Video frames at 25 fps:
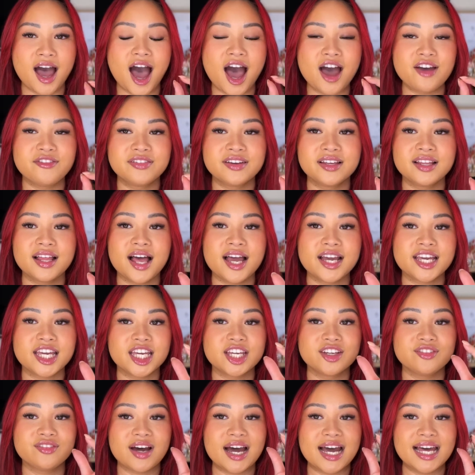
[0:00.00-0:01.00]
I feel like
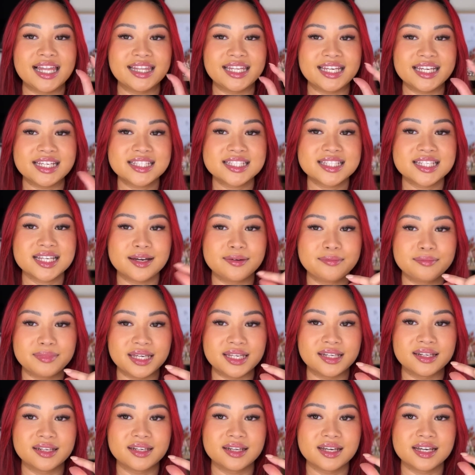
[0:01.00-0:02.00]
if I licked a
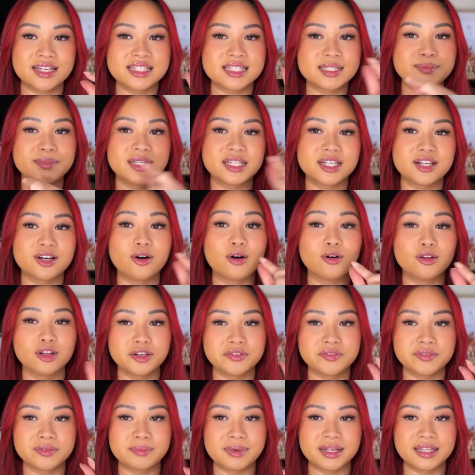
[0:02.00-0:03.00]
mint and smeared it all
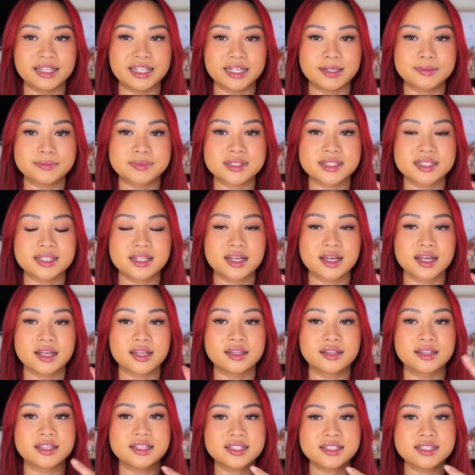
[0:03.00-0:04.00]
over my lips,
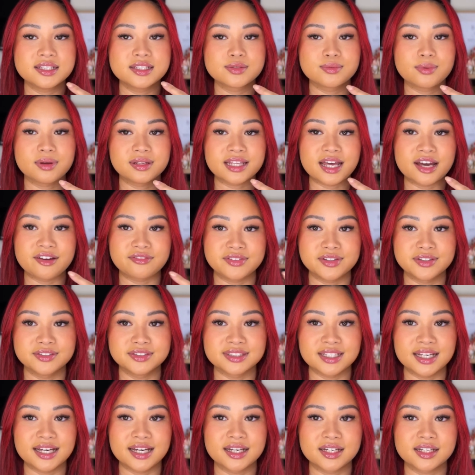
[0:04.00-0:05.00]
this is what that
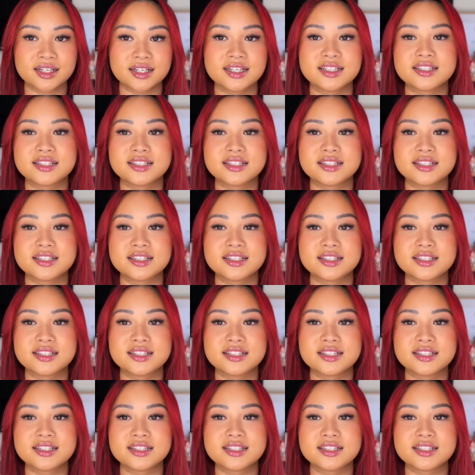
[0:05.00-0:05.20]
feels like.